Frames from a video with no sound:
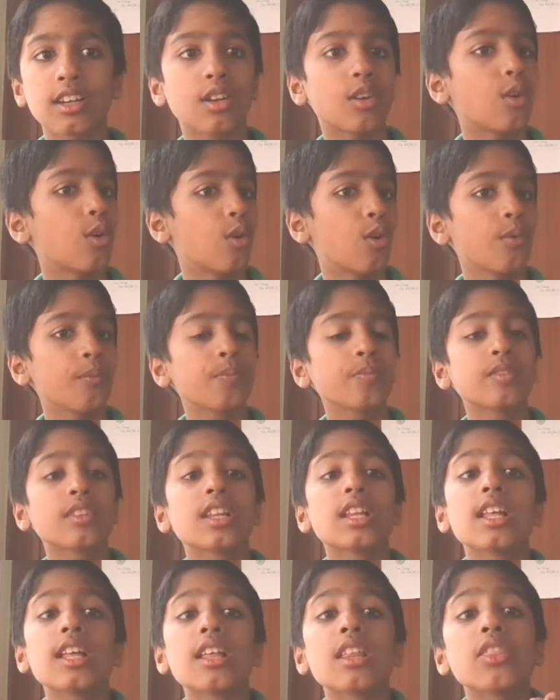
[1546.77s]
No,
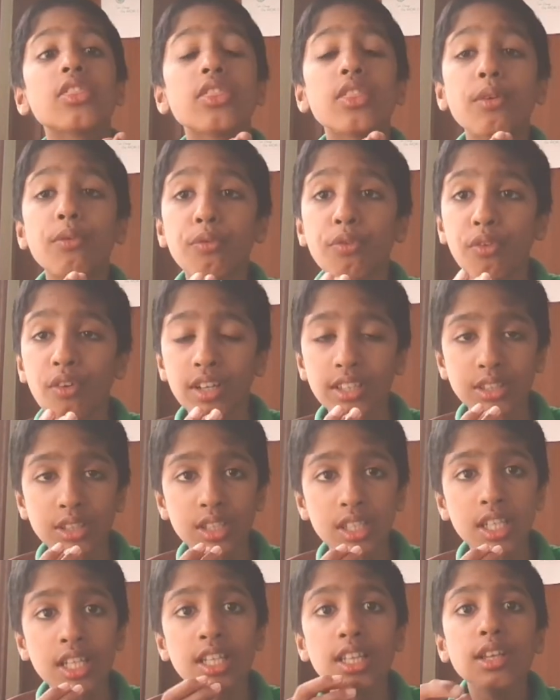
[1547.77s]
the
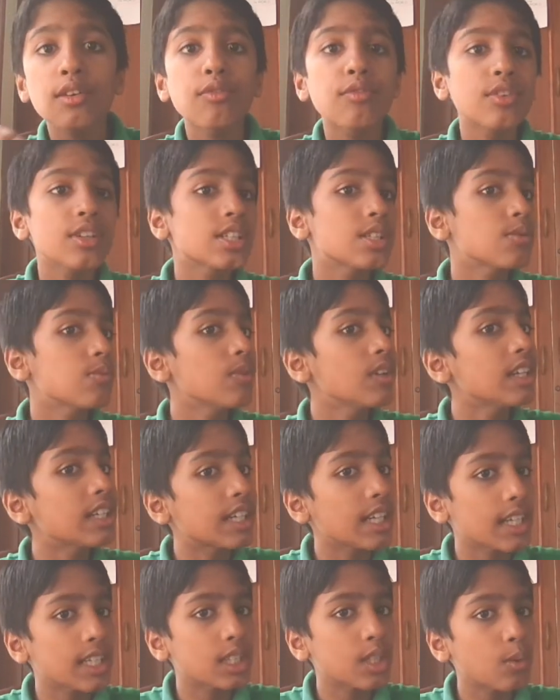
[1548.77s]
firstly the fish will
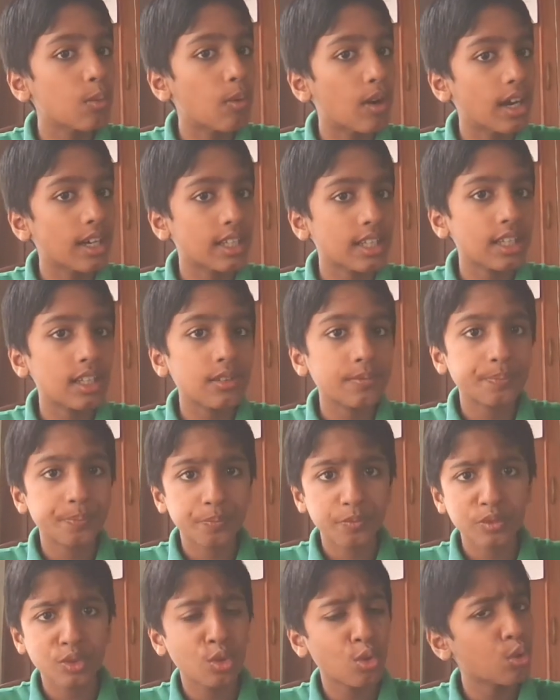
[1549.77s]
take the water
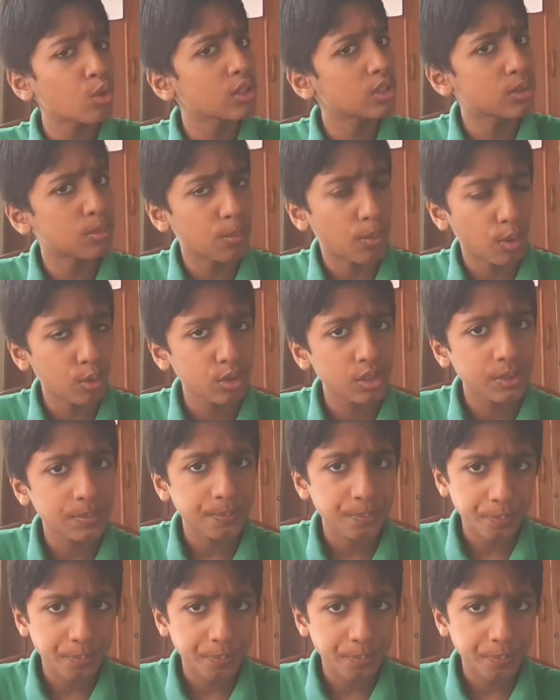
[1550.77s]
through its mouth